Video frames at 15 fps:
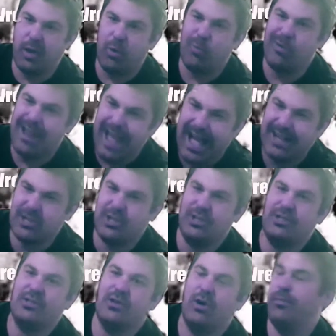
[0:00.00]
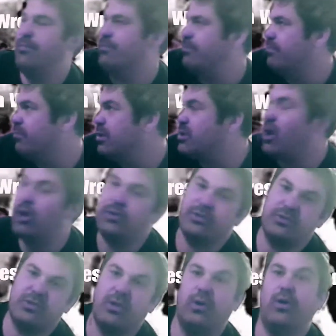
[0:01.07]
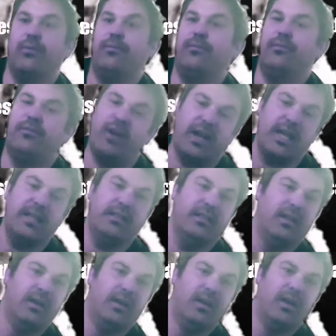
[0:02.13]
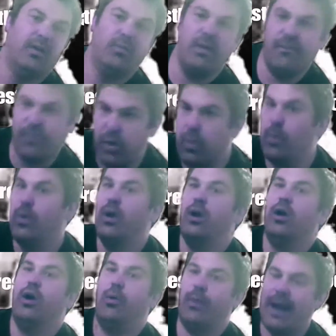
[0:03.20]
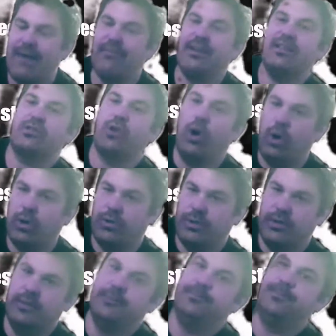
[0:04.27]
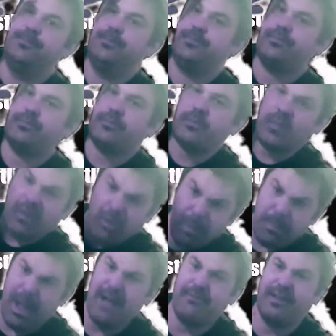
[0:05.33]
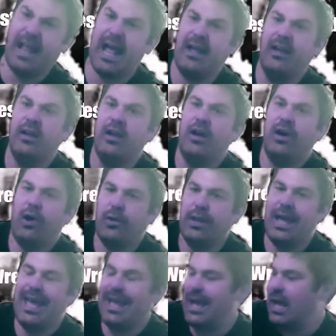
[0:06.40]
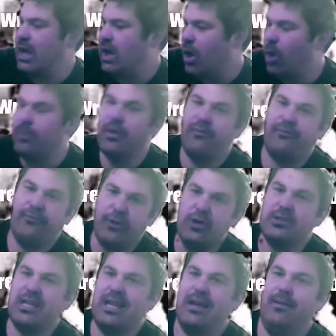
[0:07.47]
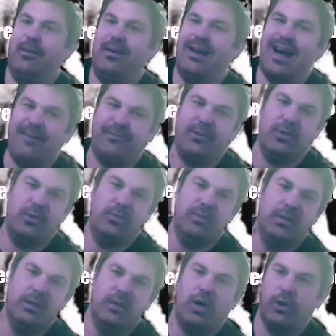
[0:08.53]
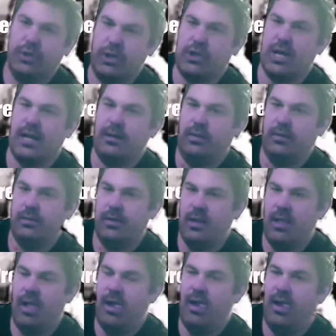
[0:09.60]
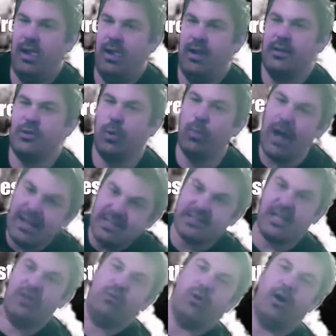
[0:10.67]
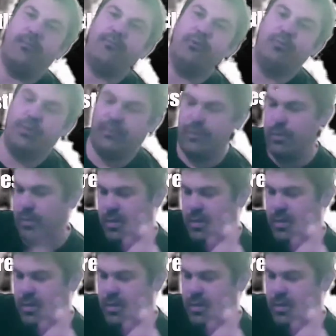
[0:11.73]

reactions or results or fucking review or whatever it's called. We'll be back for that on Thursday afternoon on the channel. So Wednesday you've got a food review.